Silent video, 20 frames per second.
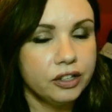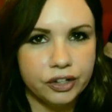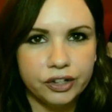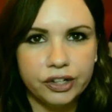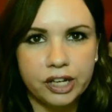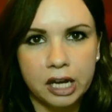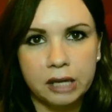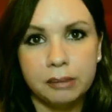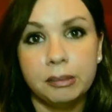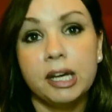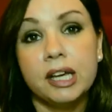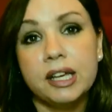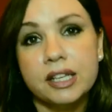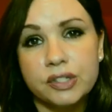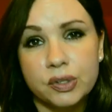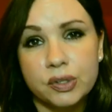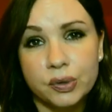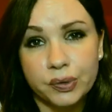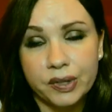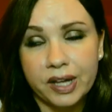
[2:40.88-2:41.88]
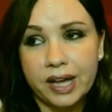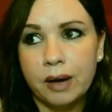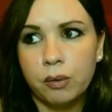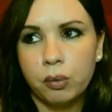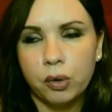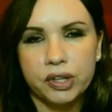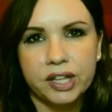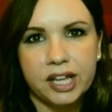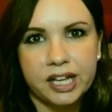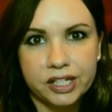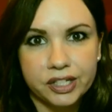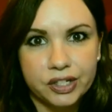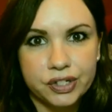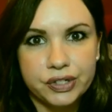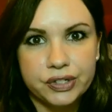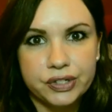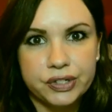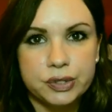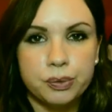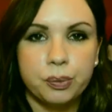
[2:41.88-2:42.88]
you name it, it's all there what they
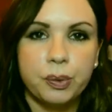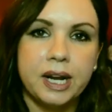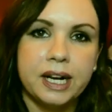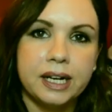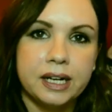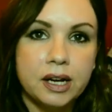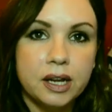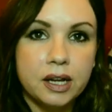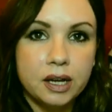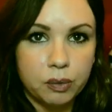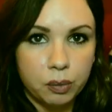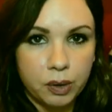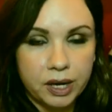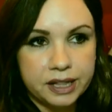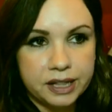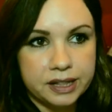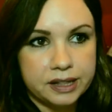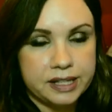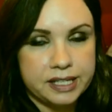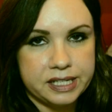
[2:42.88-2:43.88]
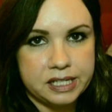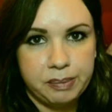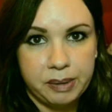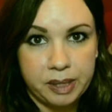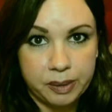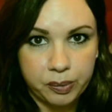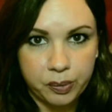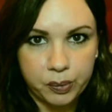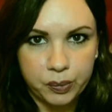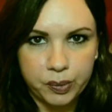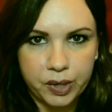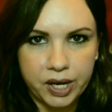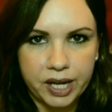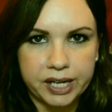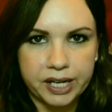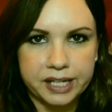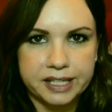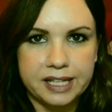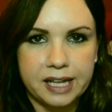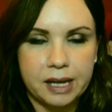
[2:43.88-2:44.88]
used when when these people
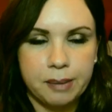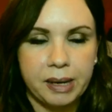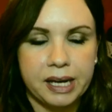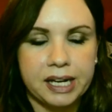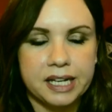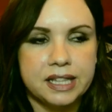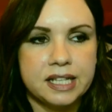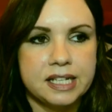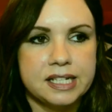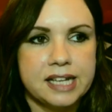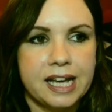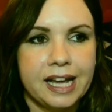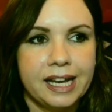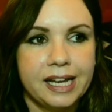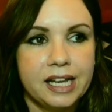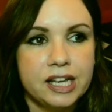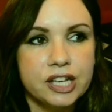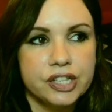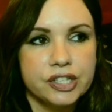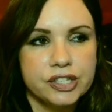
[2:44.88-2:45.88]
worked there back in the day.